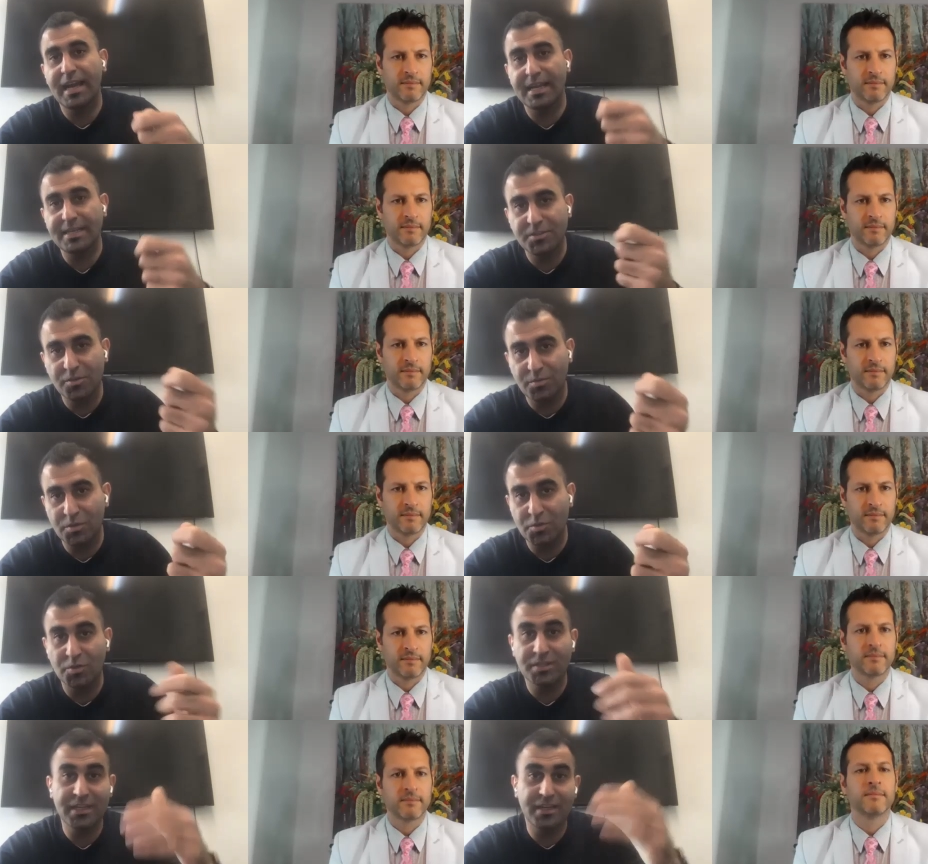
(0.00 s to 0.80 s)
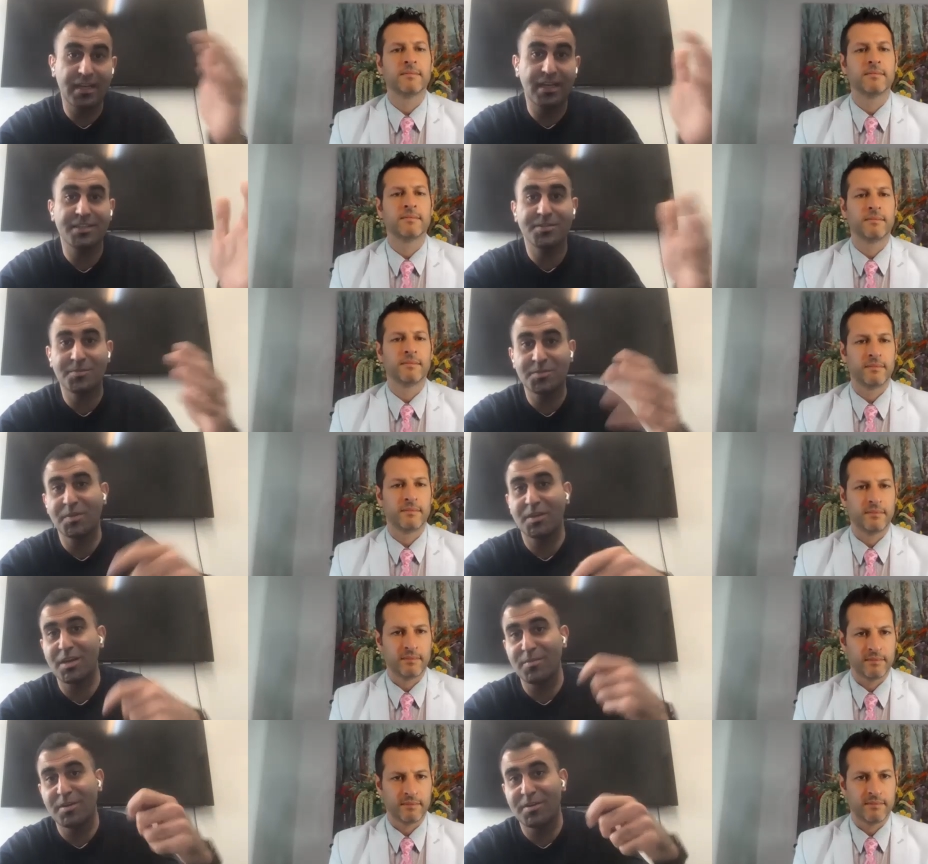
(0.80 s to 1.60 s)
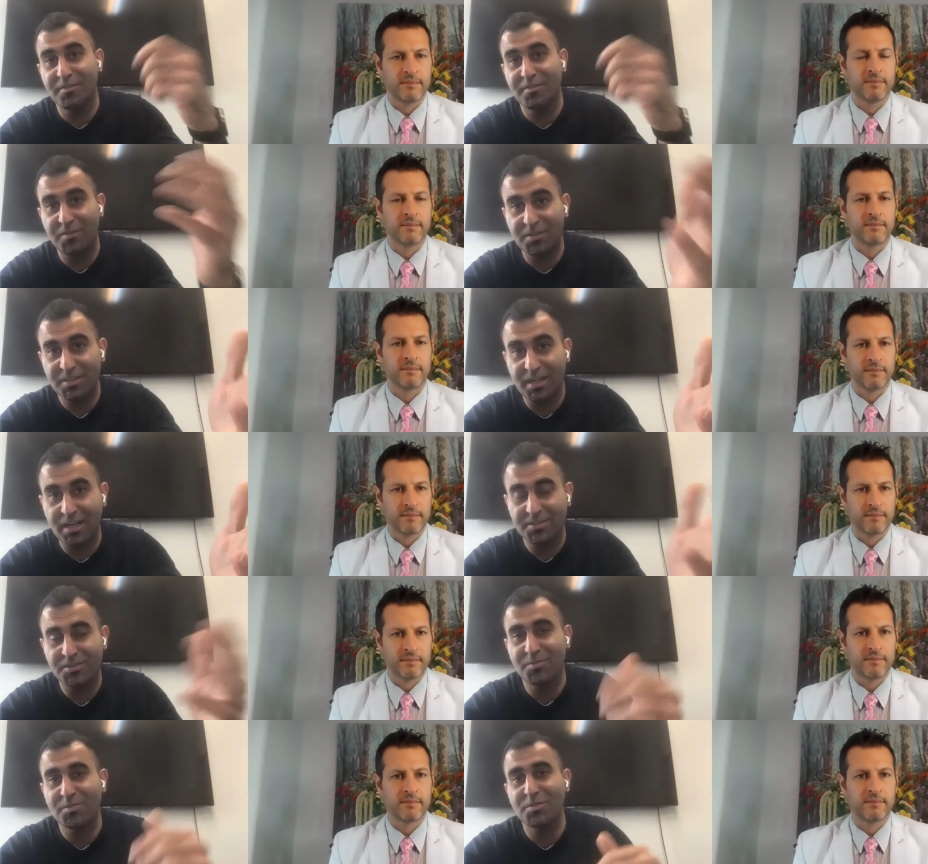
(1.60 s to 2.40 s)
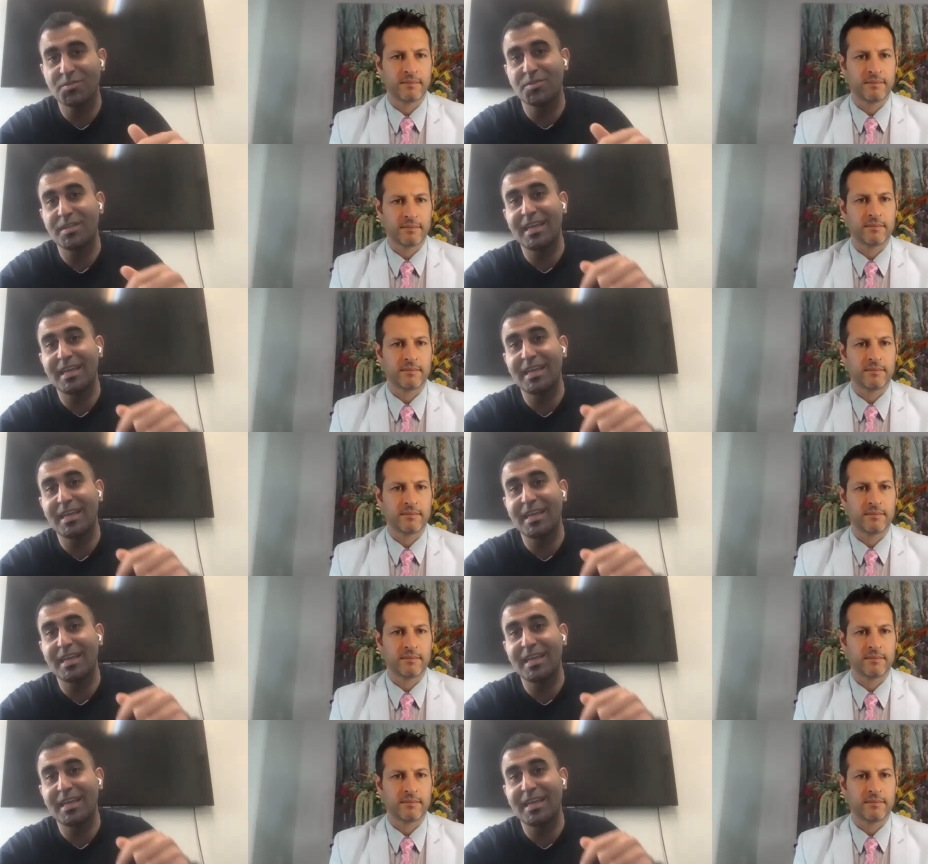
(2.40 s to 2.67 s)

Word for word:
Speaker 1: customers, or their customers become our first customers.